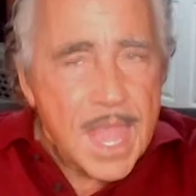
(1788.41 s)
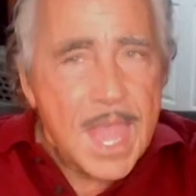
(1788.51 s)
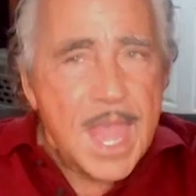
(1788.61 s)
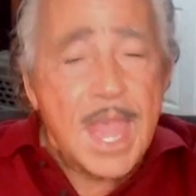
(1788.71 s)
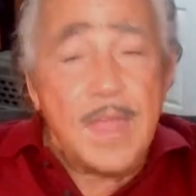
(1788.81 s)

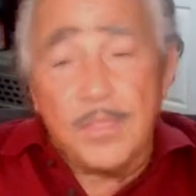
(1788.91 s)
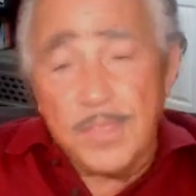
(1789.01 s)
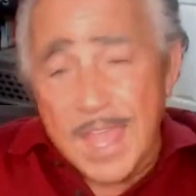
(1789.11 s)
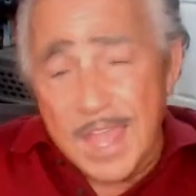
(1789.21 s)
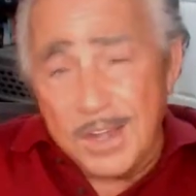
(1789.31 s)
And
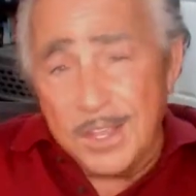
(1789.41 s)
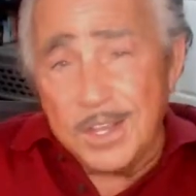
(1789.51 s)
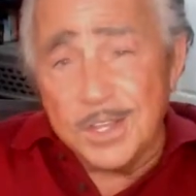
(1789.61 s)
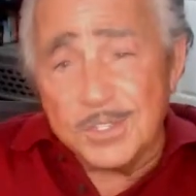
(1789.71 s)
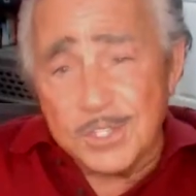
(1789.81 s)
that in
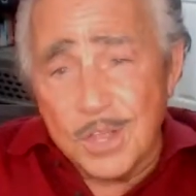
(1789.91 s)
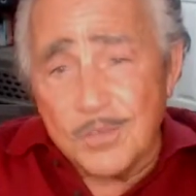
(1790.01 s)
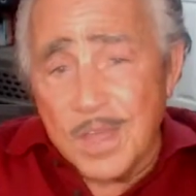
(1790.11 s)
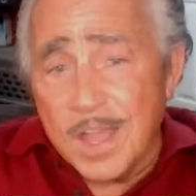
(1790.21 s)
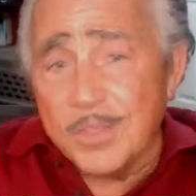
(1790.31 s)

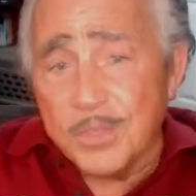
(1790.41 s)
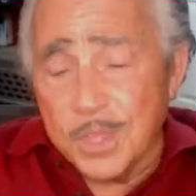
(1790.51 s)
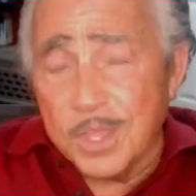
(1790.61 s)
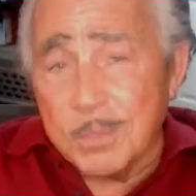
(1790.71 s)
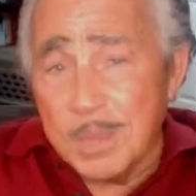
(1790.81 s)
itself, I
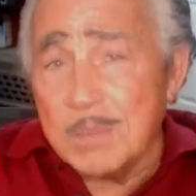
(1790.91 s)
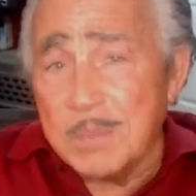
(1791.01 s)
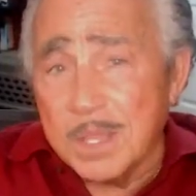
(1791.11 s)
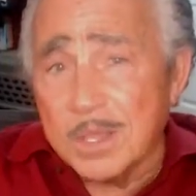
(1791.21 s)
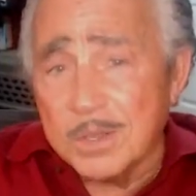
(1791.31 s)
think, might
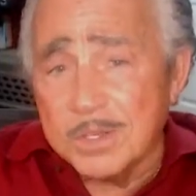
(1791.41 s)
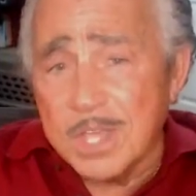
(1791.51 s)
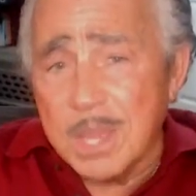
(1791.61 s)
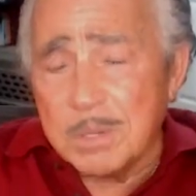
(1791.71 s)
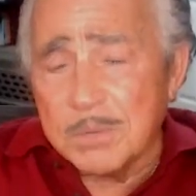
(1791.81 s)
make a good
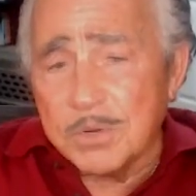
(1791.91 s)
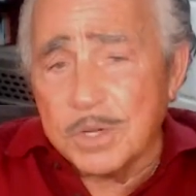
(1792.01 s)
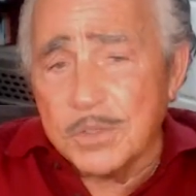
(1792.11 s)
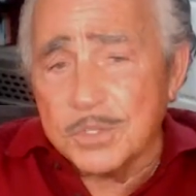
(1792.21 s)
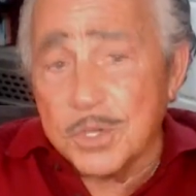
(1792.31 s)
topic for
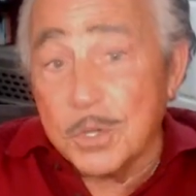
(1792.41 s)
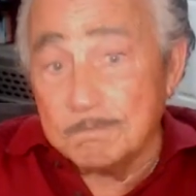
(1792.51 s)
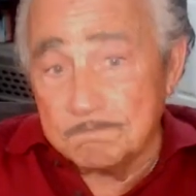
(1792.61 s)
another show.